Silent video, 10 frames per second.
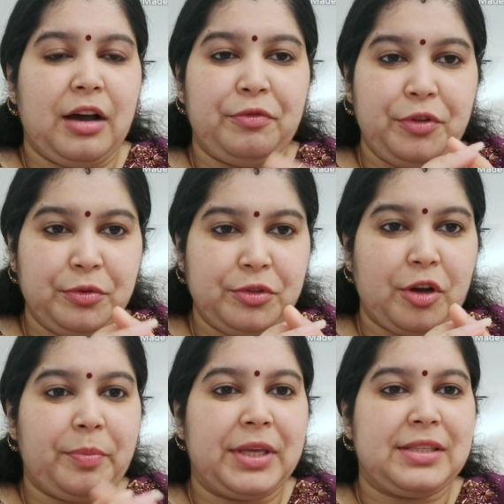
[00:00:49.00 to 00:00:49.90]
a few
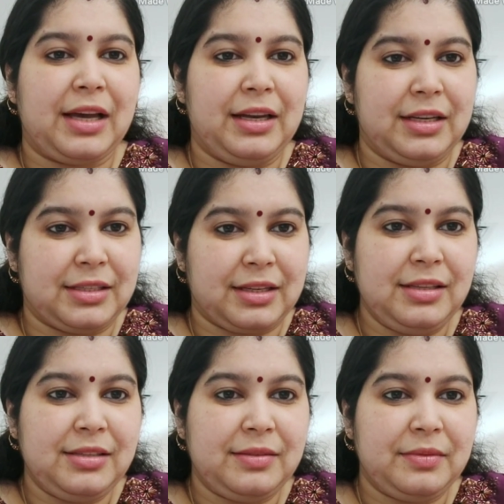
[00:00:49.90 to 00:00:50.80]
topics I'll
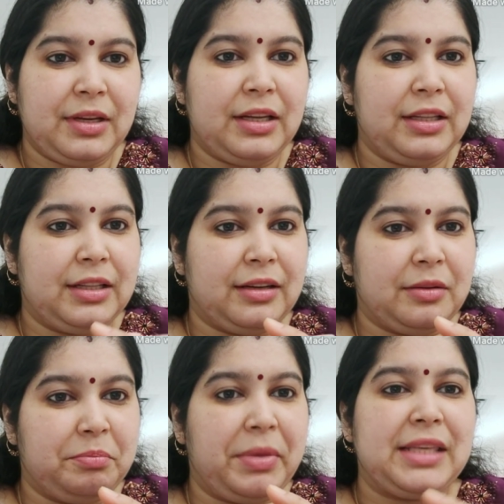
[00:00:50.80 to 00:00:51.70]
discuss,
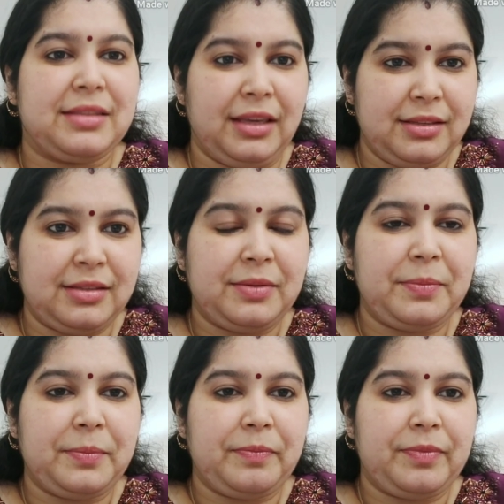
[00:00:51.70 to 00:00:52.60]
the basics.
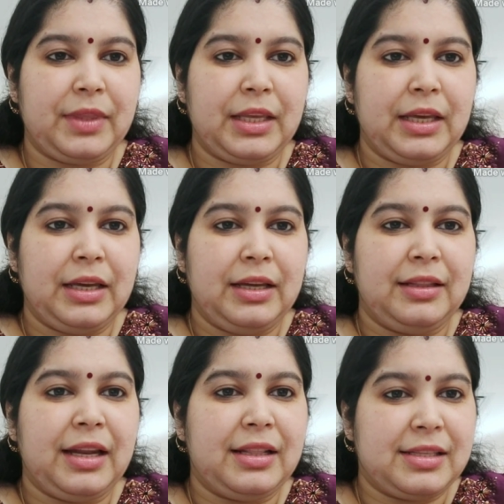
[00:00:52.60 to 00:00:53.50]

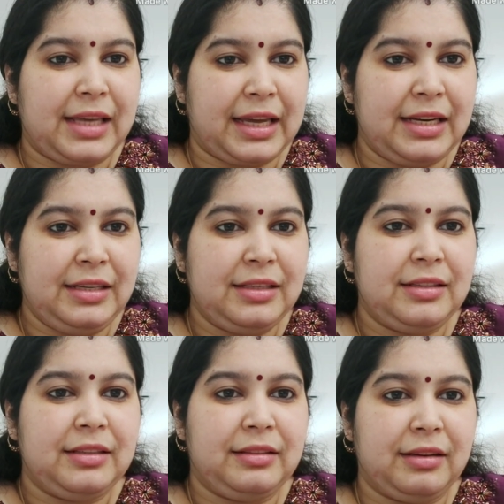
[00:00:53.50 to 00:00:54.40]
Then in the second,
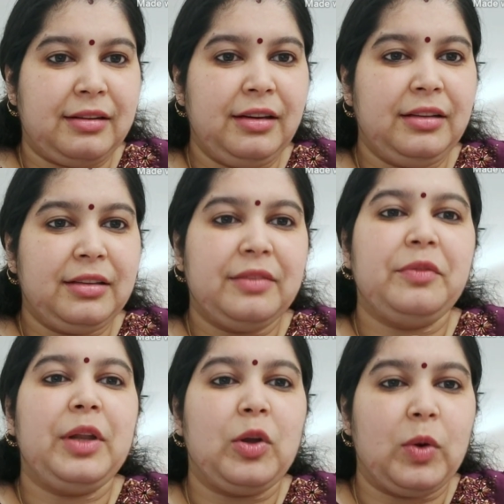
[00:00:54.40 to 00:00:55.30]
third,
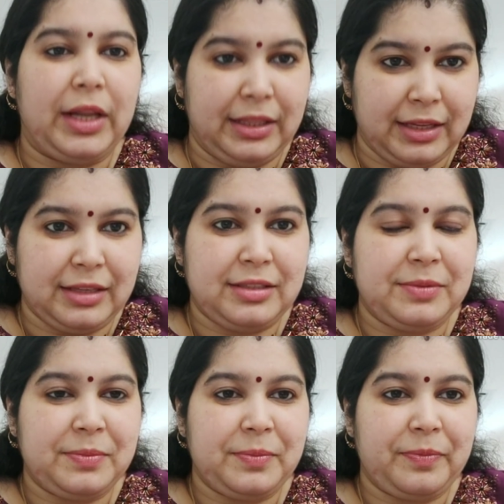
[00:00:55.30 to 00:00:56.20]
we'll go like that.
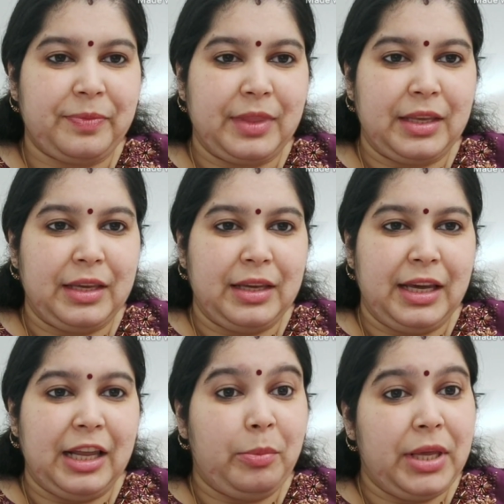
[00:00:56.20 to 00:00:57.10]

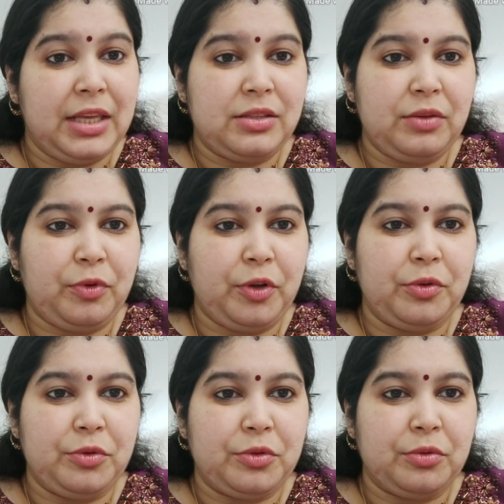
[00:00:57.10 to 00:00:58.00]
It'll be easy for
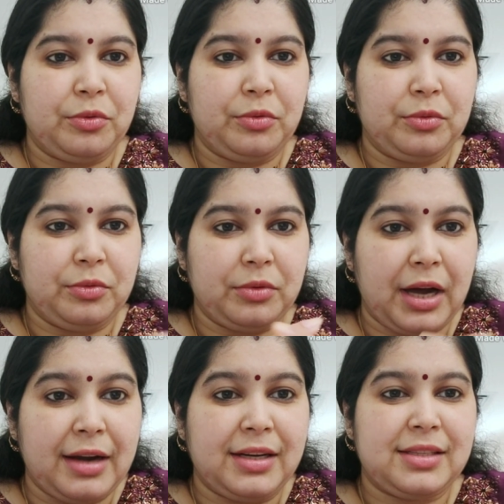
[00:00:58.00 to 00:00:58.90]
you to
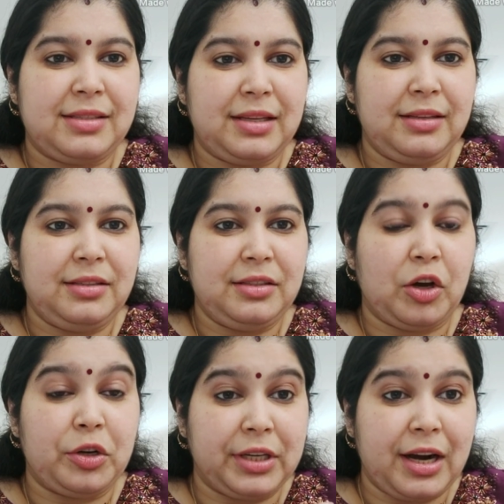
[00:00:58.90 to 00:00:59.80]
understand
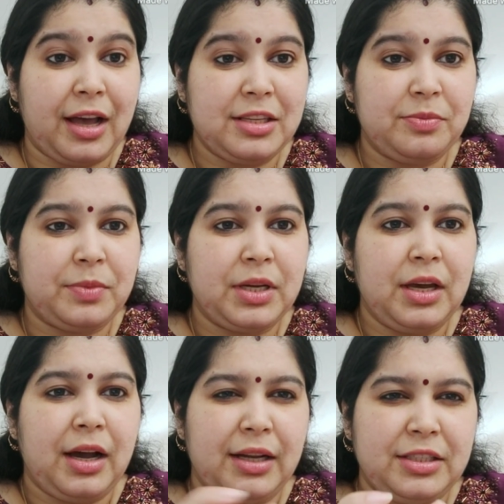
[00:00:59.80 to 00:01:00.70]
or grasp
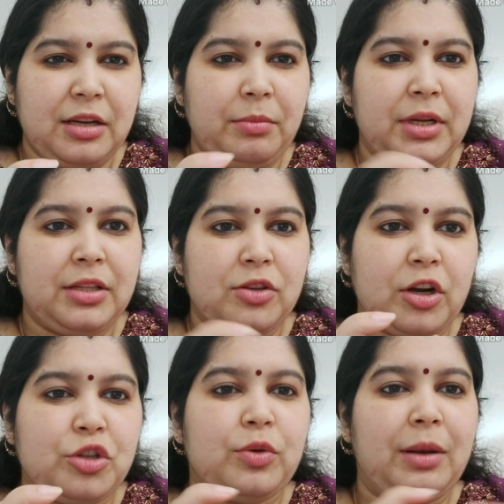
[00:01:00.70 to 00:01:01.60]
a ten minutes
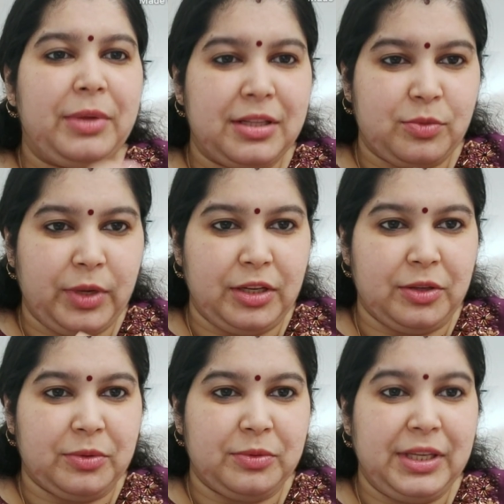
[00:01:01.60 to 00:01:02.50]
or a twelve minutes
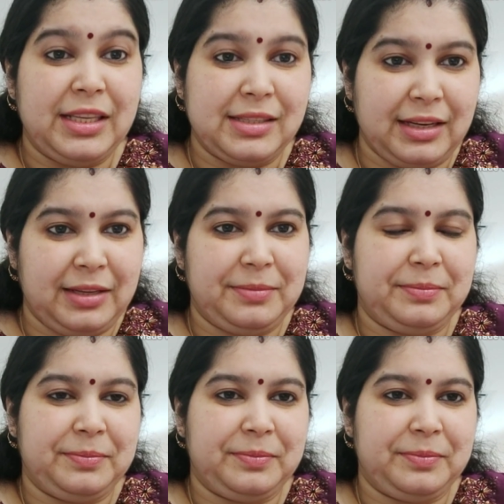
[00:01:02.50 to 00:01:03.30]
video easily.